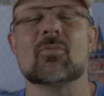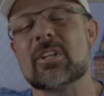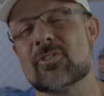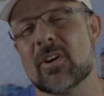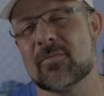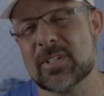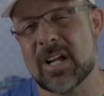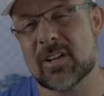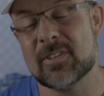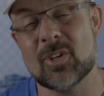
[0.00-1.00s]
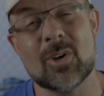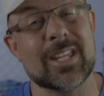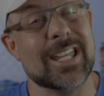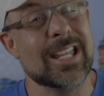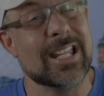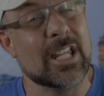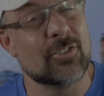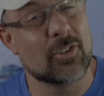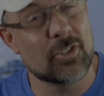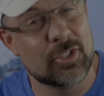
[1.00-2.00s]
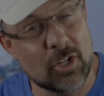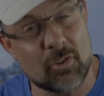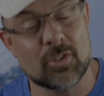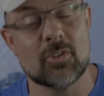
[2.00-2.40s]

register on Photography Talk and introduce